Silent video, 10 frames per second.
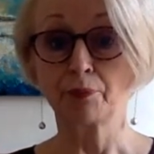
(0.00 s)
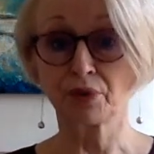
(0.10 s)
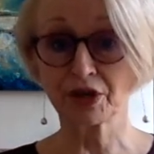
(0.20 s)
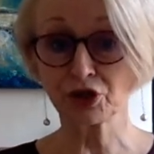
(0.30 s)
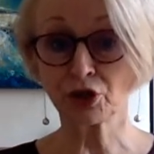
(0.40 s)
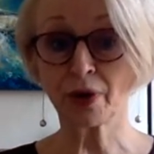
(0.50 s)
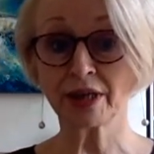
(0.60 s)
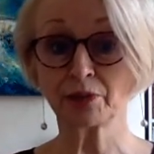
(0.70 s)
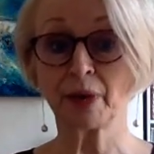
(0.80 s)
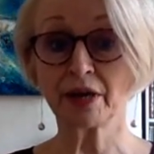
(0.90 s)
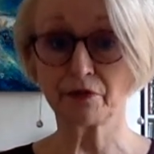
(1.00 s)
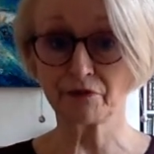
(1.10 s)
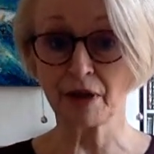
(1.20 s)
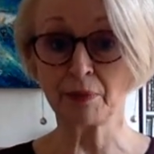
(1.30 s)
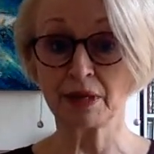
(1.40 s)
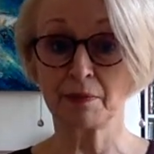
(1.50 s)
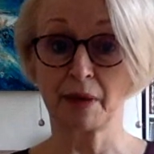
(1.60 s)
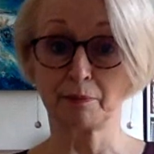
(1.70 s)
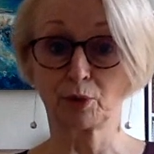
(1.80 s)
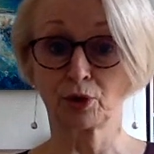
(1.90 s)
Pressurized by a family
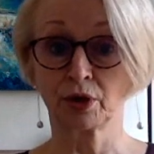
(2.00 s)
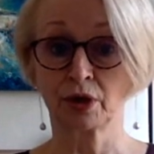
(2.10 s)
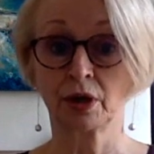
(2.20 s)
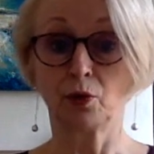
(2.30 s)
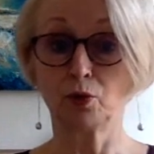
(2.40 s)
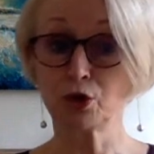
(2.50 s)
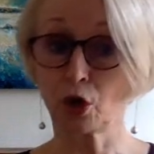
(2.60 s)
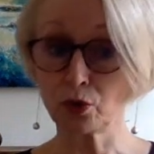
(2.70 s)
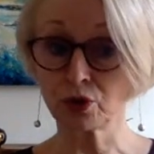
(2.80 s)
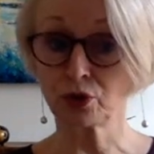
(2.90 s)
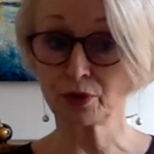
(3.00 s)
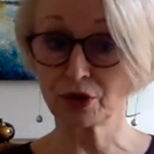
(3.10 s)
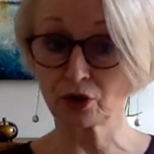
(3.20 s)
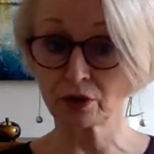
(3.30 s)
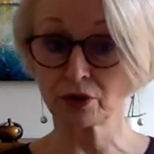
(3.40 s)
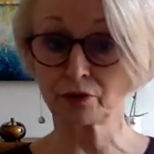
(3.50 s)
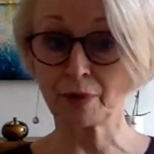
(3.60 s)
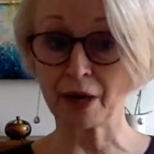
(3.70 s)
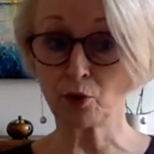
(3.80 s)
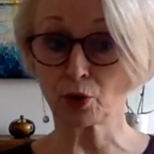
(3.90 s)
member who knows the results of
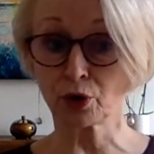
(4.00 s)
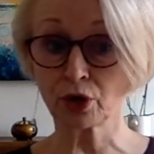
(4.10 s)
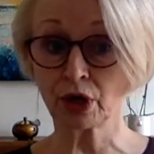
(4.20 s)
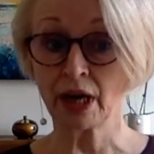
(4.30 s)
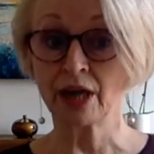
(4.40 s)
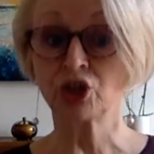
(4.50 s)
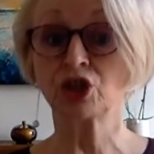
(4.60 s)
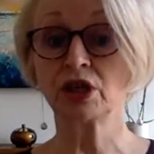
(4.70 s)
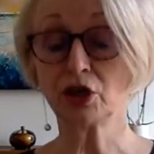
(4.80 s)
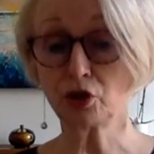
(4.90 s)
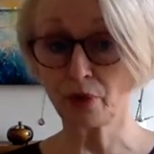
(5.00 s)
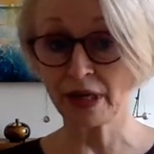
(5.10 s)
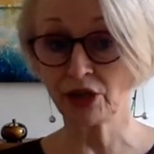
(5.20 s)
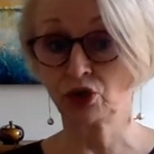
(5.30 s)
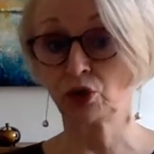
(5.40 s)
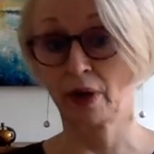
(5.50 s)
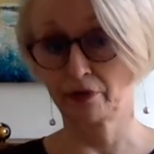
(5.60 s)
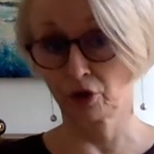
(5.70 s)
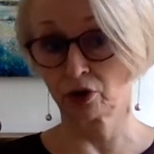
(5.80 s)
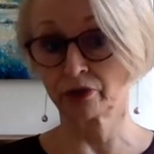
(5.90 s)
my work, she agreed to
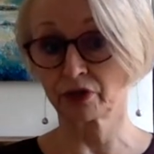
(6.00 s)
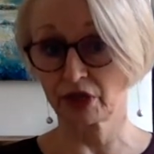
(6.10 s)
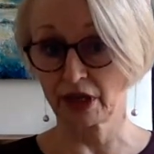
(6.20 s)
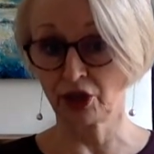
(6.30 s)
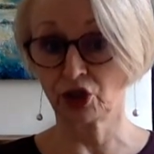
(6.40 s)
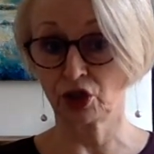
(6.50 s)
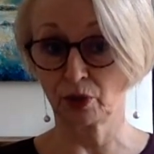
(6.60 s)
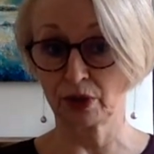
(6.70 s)
have a conversation